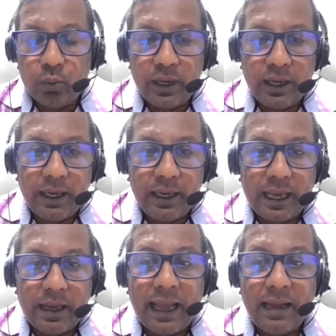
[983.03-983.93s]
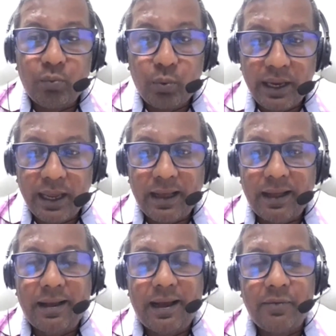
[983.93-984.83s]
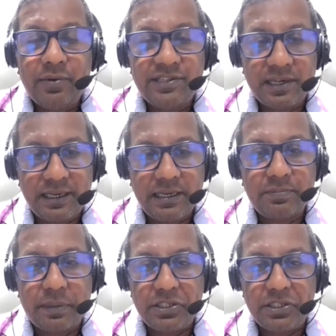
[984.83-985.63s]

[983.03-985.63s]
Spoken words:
we are a resilient